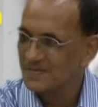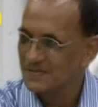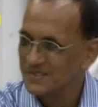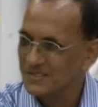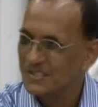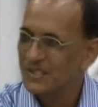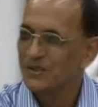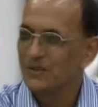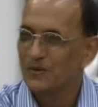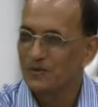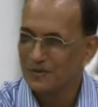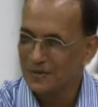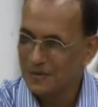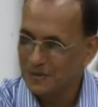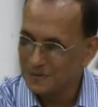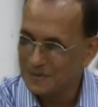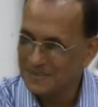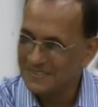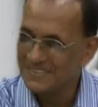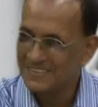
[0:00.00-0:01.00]
Thank you very
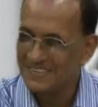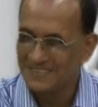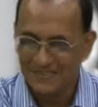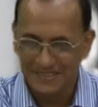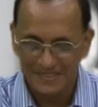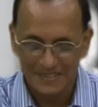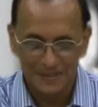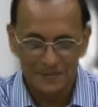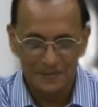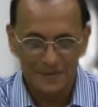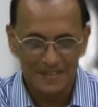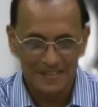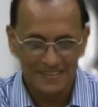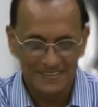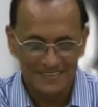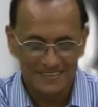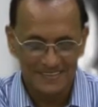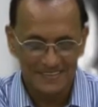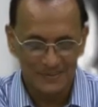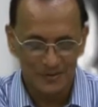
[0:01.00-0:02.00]
much, Fatema.
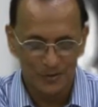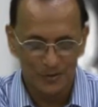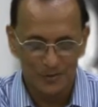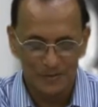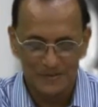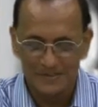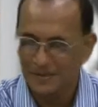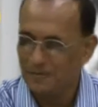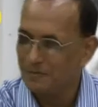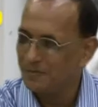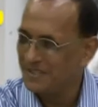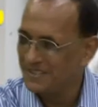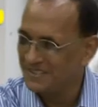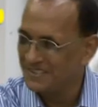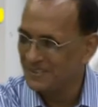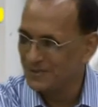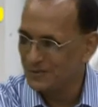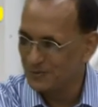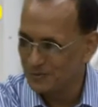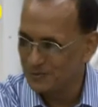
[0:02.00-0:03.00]
It's always a
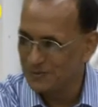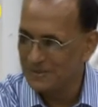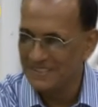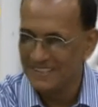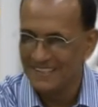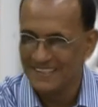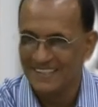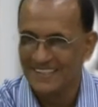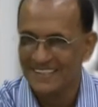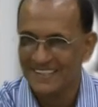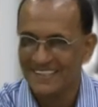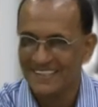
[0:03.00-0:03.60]
pleasure to be here.